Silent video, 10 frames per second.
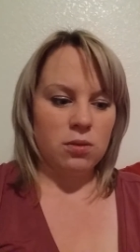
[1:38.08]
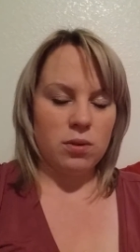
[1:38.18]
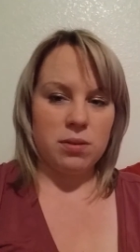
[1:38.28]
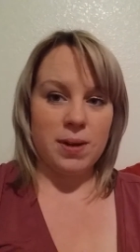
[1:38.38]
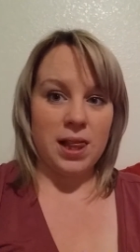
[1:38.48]

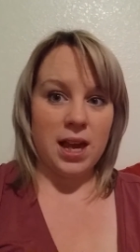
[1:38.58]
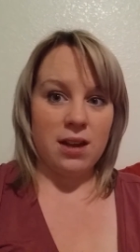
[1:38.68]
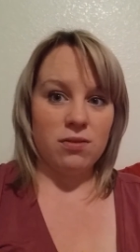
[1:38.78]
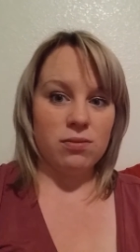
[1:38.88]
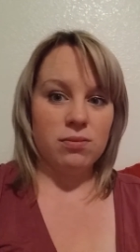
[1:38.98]
with my
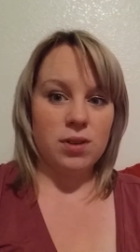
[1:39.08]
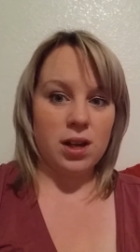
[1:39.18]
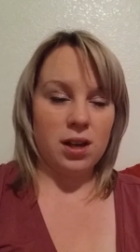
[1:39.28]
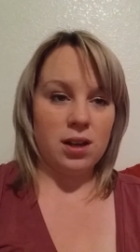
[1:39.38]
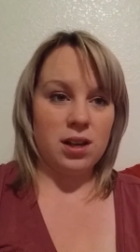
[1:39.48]
life.
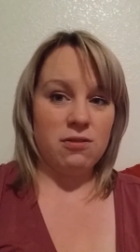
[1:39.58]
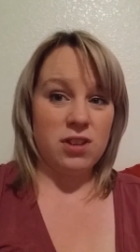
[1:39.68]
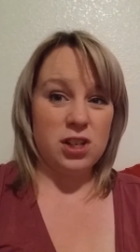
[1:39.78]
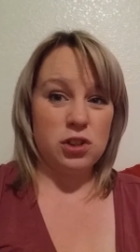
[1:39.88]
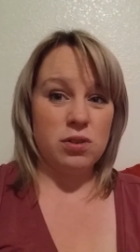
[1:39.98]
Uh, if
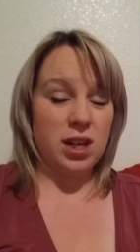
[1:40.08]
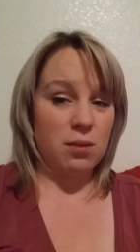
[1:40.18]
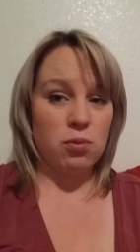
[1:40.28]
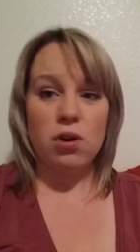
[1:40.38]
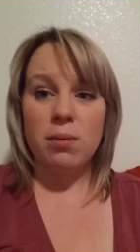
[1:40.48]
they do, they
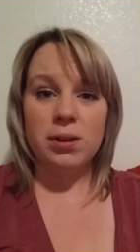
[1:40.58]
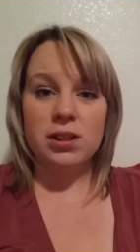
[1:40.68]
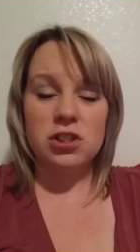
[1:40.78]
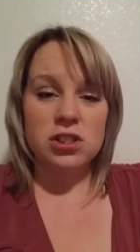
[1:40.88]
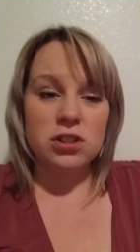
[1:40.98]
can
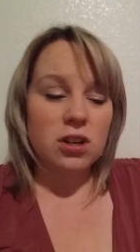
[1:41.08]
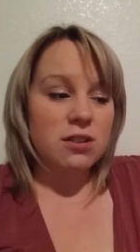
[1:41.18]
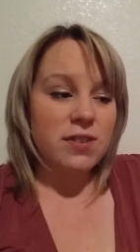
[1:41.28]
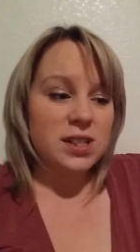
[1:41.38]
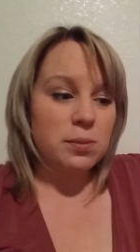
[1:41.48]
probably just look
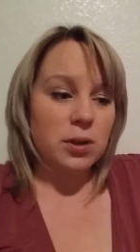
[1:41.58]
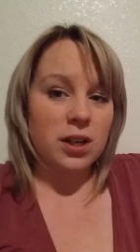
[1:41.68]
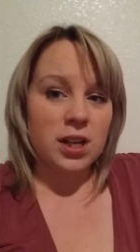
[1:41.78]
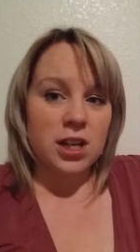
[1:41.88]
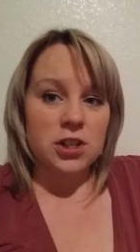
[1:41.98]
on Facebook.
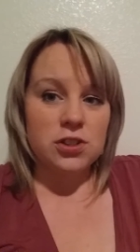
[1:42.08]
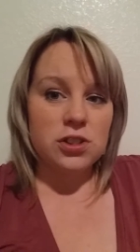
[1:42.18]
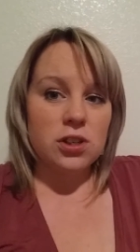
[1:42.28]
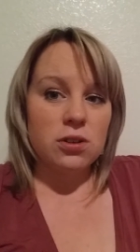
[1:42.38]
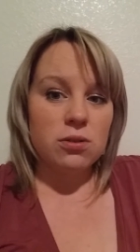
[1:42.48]

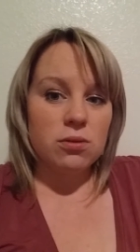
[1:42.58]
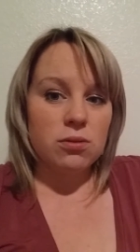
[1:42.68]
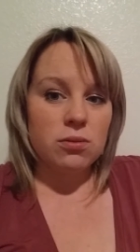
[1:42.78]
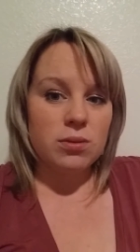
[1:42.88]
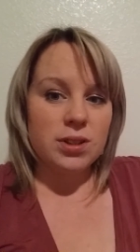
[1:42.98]

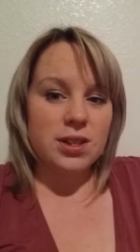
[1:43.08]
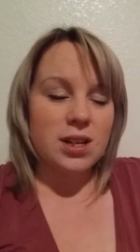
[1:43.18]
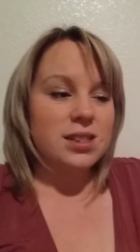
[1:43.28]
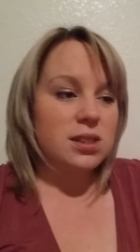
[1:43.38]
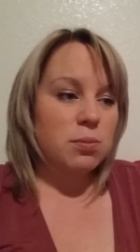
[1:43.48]
So
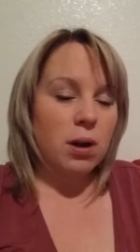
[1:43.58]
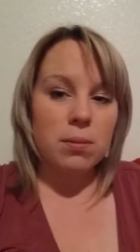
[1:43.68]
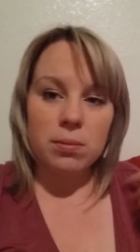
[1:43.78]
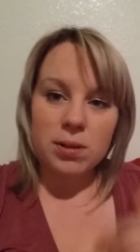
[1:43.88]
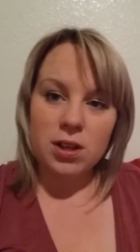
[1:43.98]
that's
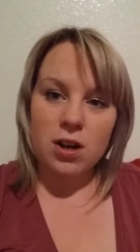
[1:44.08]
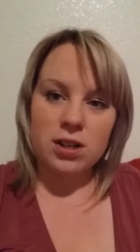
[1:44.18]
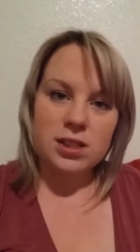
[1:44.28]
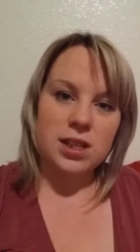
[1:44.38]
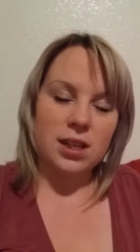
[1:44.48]
probably the
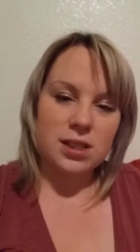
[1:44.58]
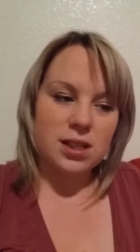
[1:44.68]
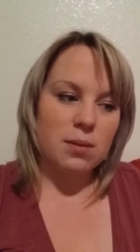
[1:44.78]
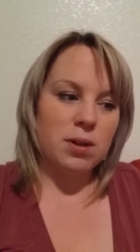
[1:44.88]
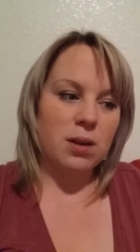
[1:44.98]
hardest thing is
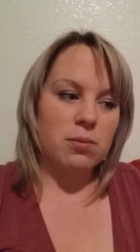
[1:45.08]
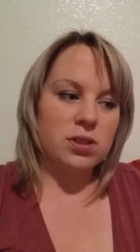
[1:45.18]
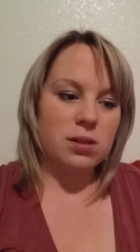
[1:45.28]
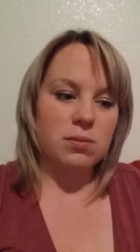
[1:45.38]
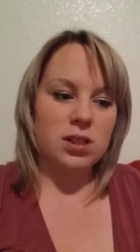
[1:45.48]
coming up with
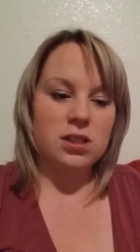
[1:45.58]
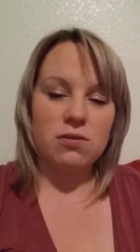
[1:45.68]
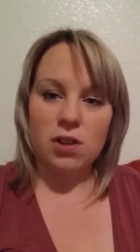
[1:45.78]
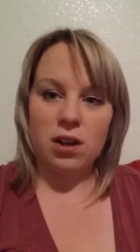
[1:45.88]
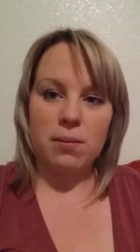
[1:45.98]
something to
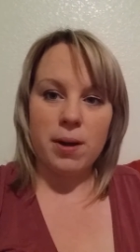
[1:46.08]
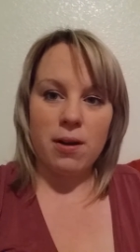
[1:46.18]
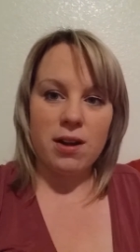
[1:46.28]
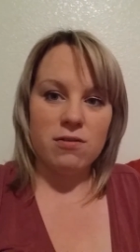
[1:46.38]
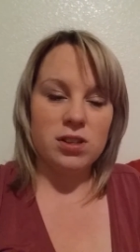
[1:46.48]
vlog
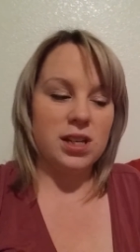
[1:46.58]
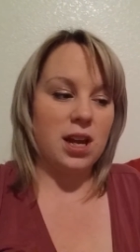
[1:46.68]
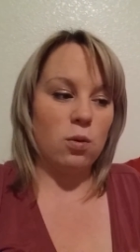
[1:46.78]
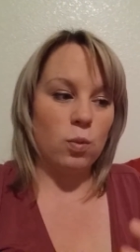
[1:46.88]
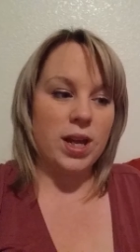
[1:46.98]
about every
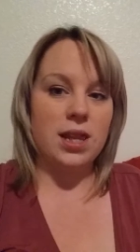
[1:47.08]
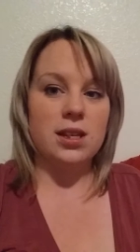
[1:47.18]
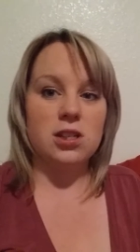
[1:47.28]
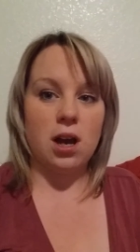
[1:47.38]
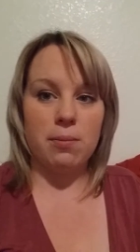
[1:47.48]
day when
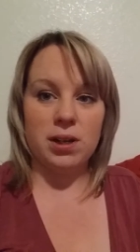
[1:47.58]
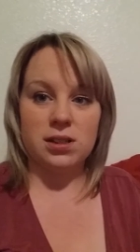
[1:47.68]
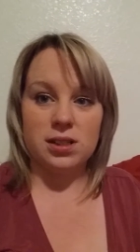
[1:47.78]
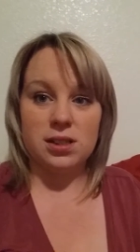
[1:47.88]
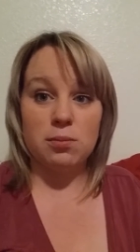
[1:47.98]
the topic
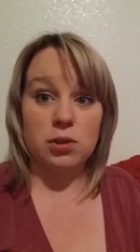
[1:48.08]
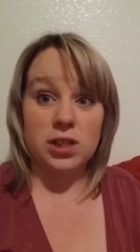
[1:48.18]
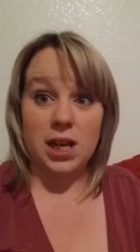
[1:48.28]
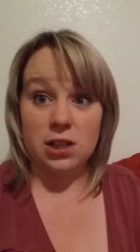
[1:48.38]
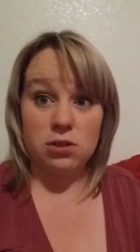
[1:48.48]
doesn't
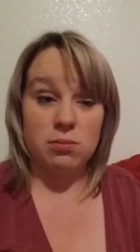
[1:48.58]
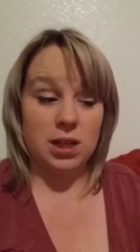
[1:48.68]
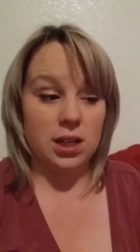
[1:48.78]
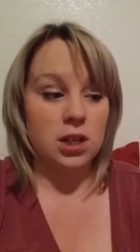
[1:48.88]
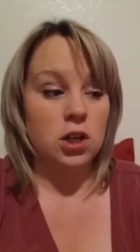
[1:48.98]
pertain to
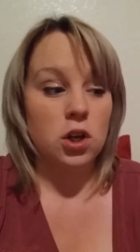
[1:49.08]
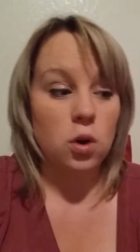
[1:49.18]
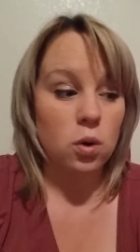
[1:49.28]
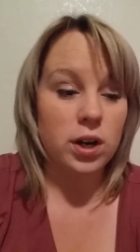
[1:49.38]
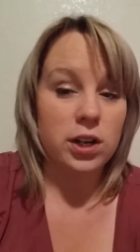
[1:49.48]
me
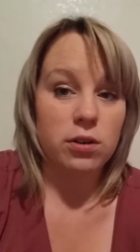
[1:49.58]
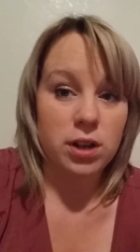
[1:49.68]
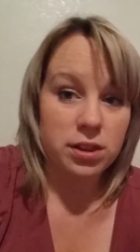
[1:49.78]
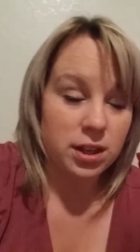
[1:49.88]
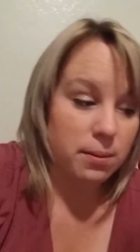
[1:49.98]
or I know
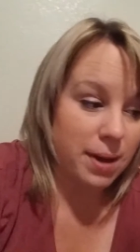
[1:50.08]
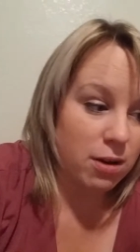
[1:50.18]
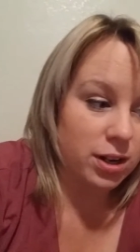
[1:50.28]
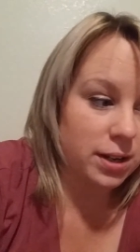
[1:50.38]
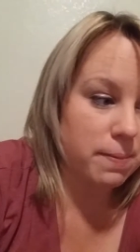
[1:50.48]
nothing
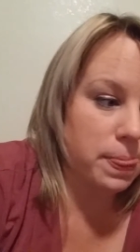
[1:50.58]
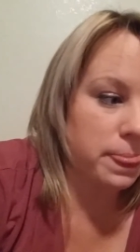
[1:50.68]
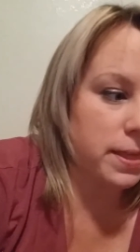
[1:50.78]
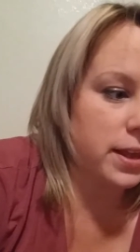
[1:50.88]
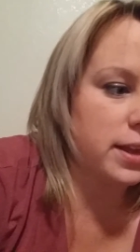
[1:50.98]
about it.
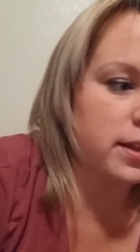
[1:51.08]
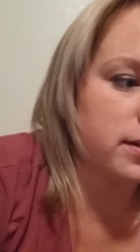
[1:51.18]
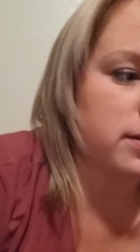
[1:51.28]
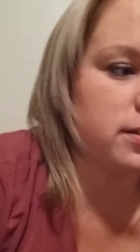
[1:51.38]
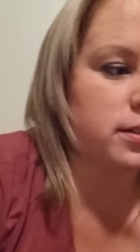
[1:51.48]

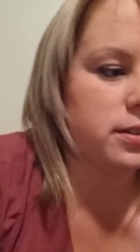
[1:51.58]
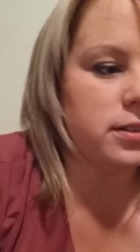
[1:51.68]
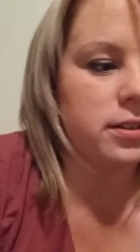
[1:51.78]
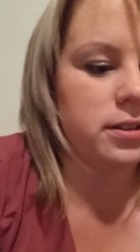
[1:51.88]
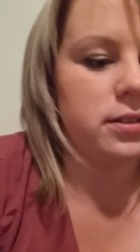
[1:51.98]
And,
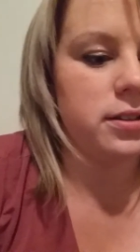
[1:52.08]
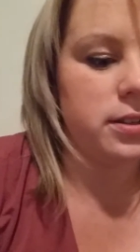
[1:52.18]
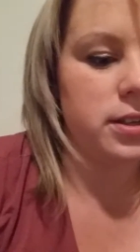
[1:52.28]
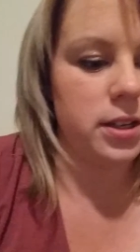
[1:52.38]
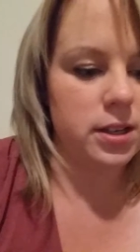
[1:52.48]
oh,